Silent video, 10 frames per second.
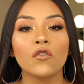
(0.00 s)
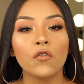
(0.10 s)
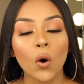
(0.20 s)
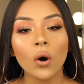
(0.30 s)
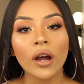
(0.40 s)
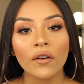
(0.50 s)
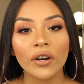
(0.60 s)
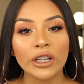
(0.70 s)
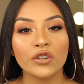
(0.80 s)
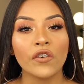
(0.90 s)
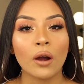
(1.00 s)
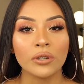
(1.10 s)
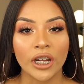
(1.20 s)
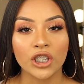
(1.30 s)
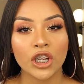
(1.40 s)
full coverage
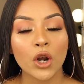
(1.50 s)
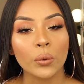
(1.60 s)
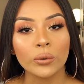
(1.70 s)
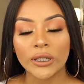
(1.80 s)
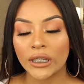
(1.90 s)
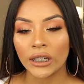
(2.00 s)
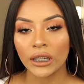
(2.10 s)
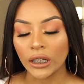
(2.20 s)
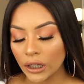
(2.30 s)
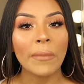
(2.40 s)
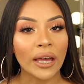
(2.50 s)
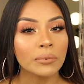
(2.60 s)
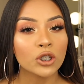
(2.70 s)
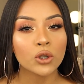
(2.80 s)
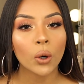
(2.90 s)
foundation routine
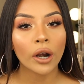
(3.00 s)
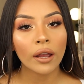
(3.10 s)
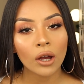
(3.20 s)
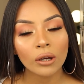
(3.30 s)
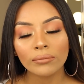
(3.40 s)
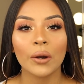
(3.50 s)
makeup tutorial.